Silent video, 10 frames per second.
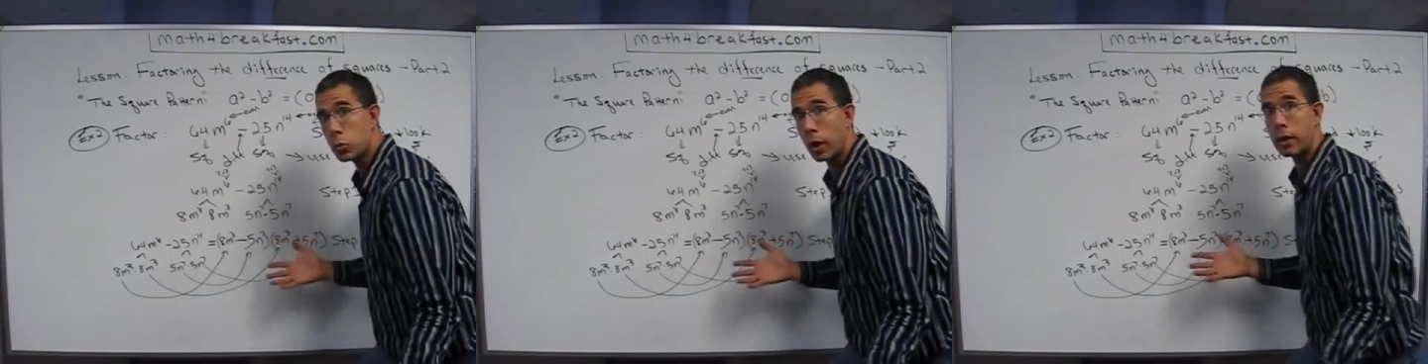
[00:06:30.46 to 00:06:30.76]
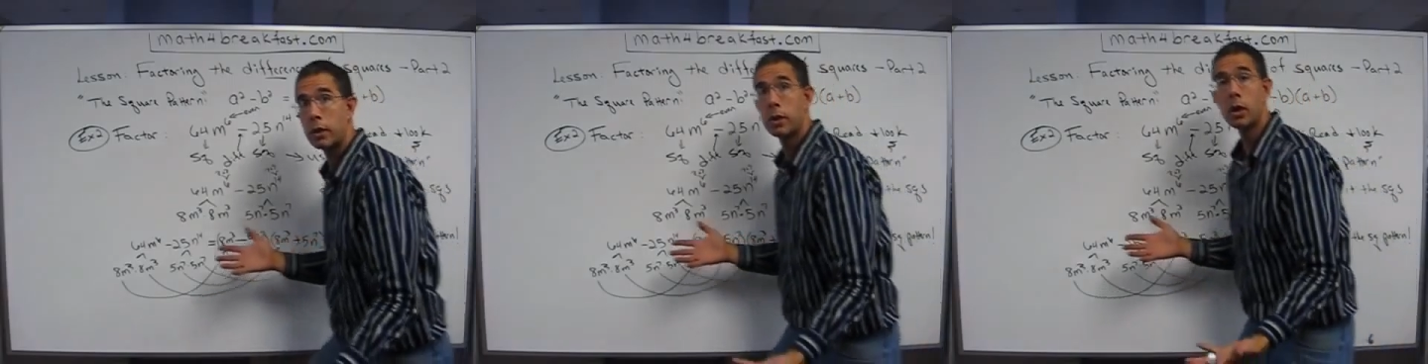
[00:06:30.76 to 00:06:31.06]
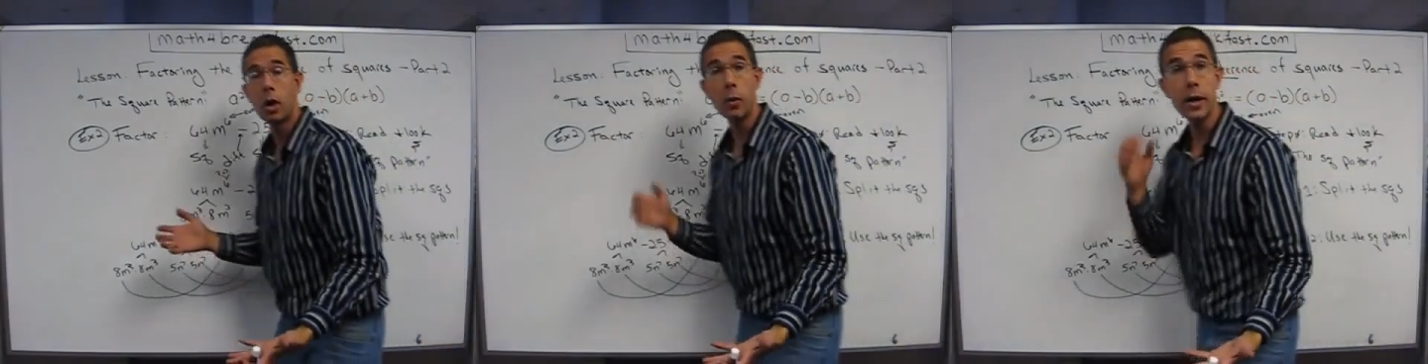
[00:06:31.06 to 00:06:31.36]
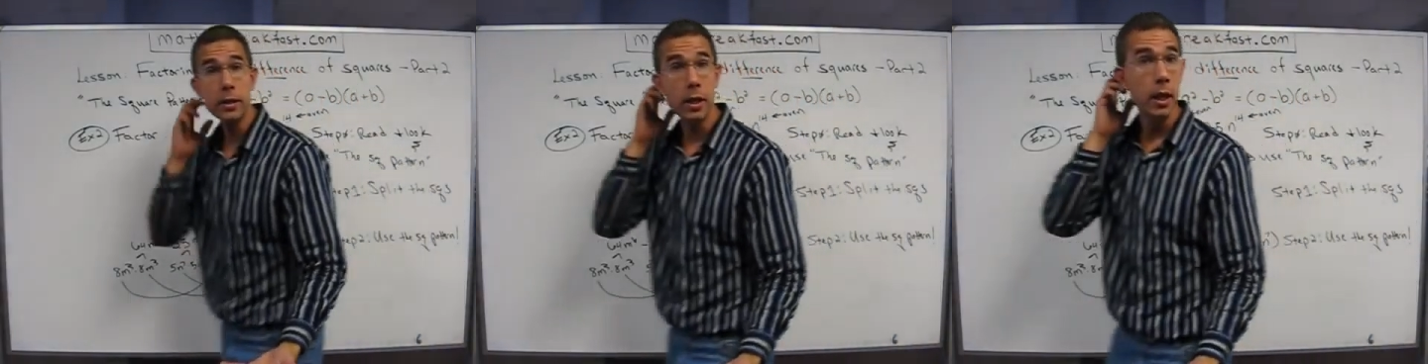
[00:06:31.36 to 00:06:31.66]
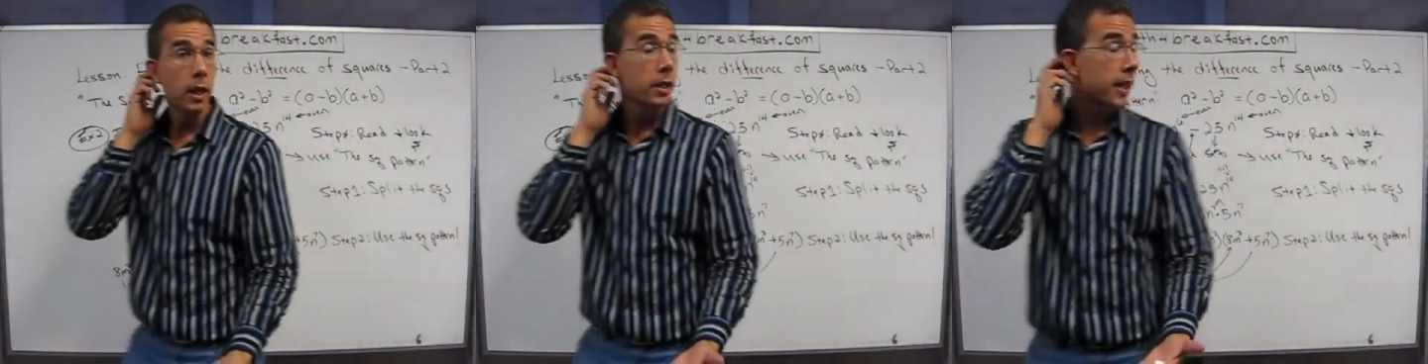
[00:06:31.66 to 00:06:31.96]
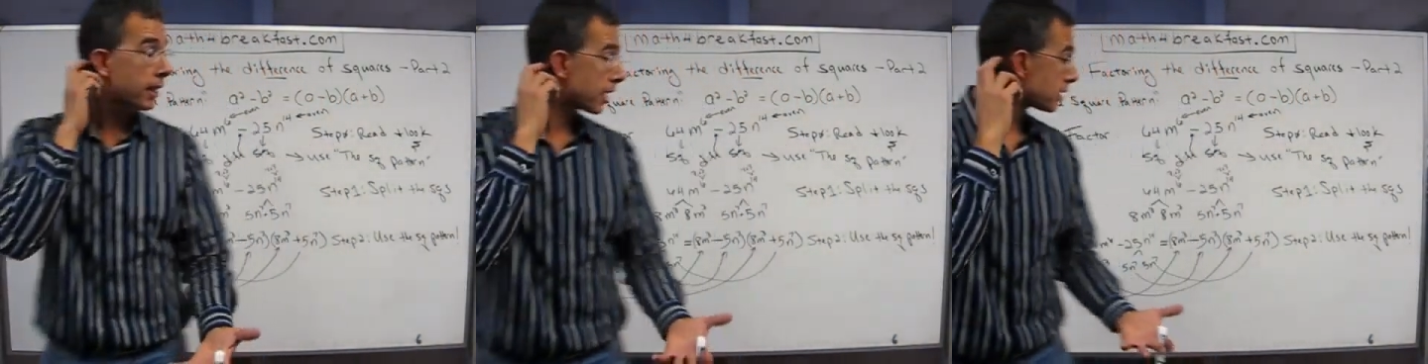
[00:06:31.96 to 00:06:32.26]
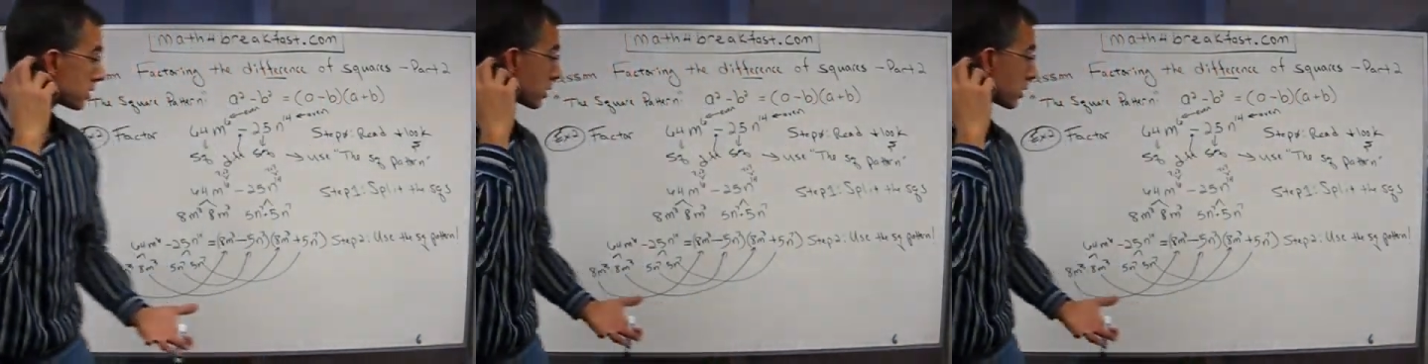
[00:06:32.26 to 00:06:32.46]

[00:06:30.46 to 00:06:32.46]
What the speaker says: one. All right? That just